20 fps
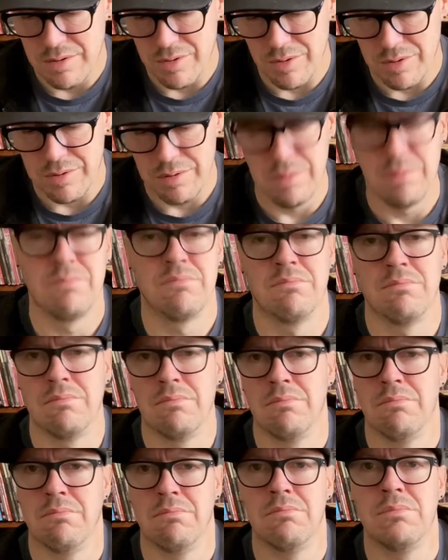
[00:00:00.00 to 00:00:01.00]
or
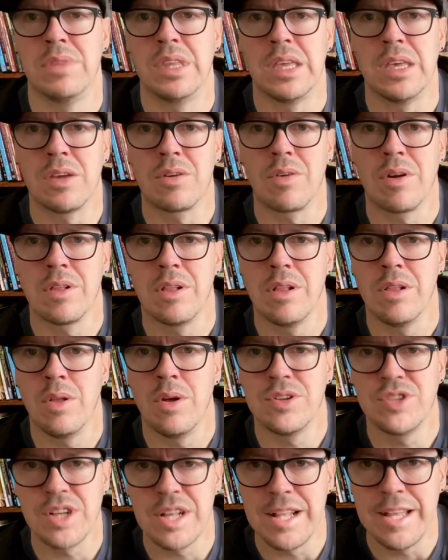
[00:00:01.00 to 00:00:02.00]

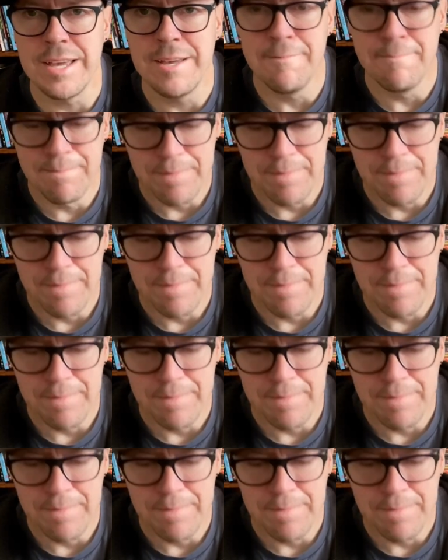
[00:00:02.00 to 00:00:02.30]
dechronologically,